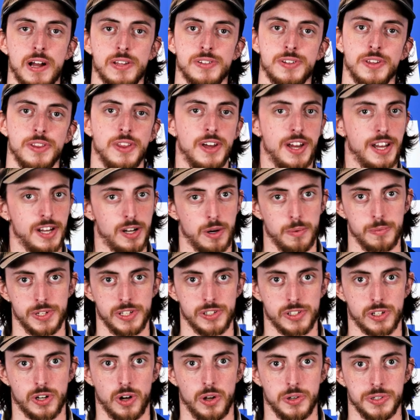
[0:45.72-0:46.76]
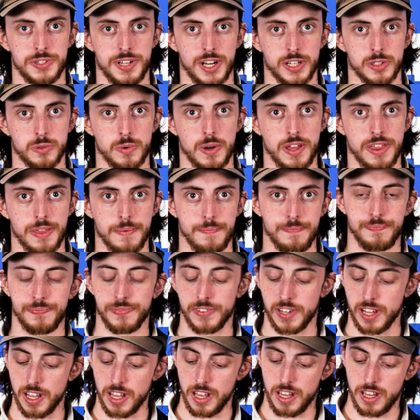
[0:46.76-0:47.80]
matter that it comes into contact with.
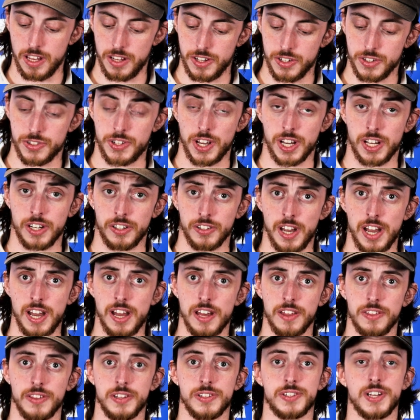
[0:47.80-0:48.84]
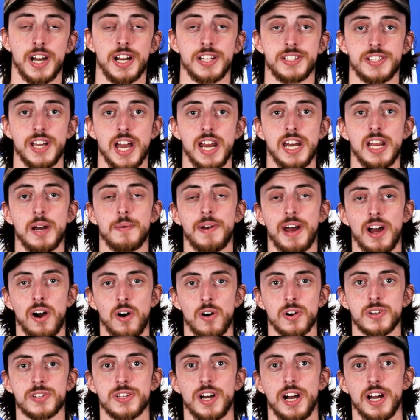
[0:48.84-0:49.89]
Secondly, the titanium
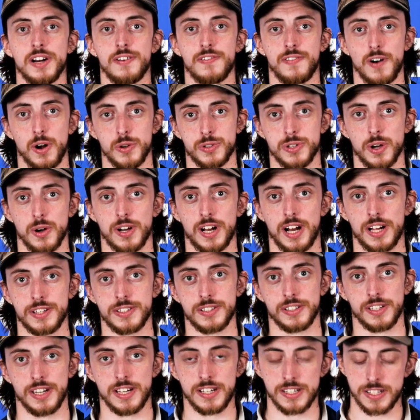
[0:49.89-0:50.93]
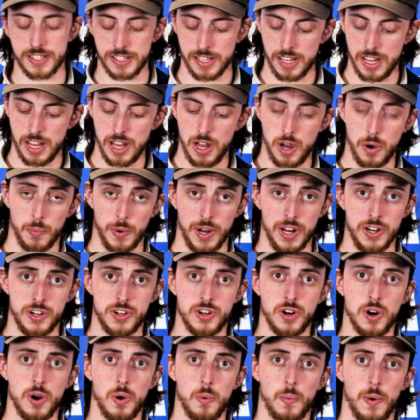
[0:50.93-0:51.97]
dioxide photocatalyst,
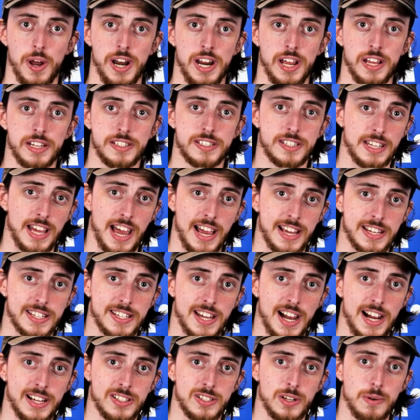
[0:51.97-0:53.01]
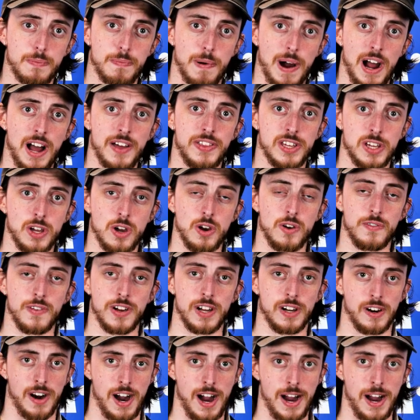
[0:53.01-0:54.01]
which, when it's excited by the UV